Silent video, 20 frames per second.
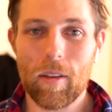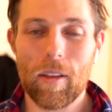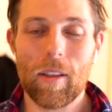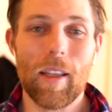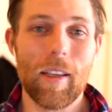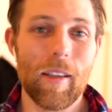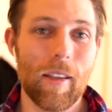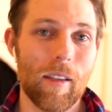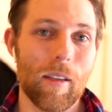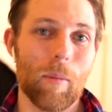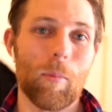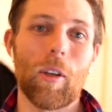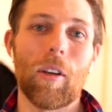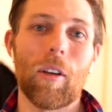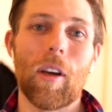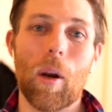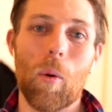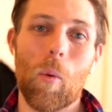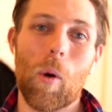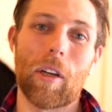This is something you
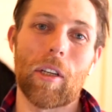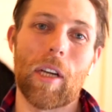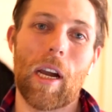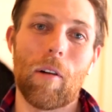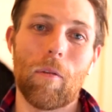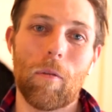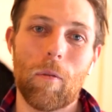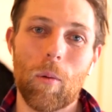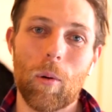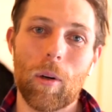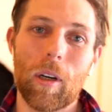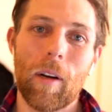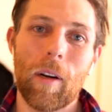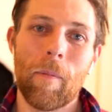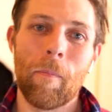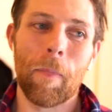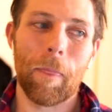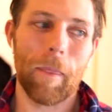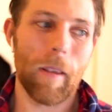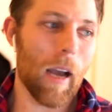got to watch out for.
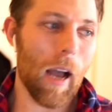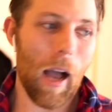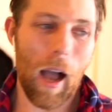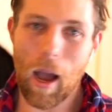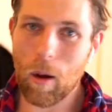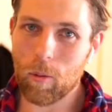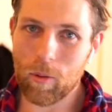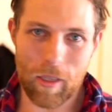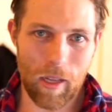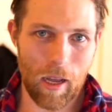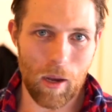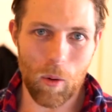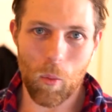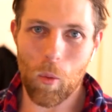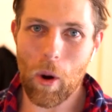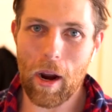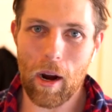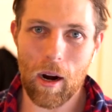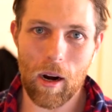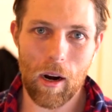I was not
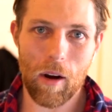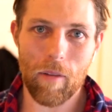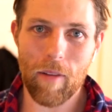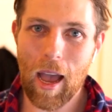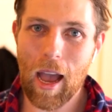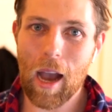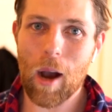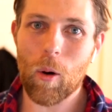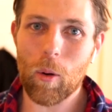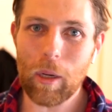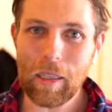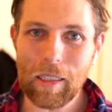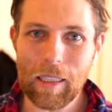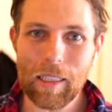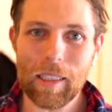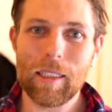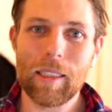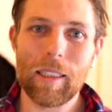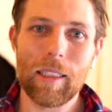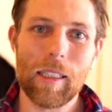aware of how
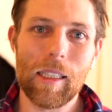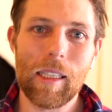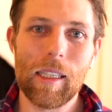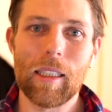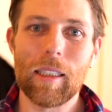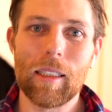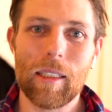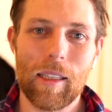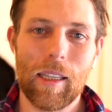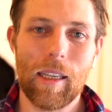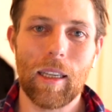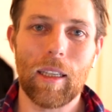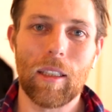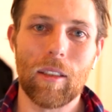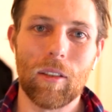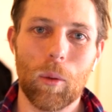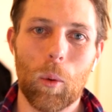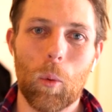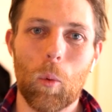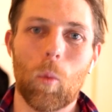easy these
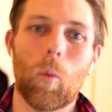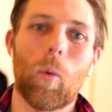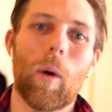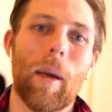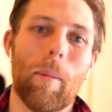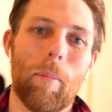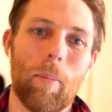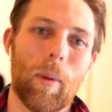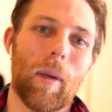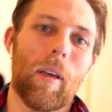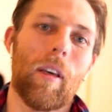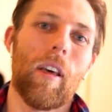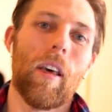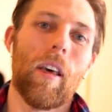things rip,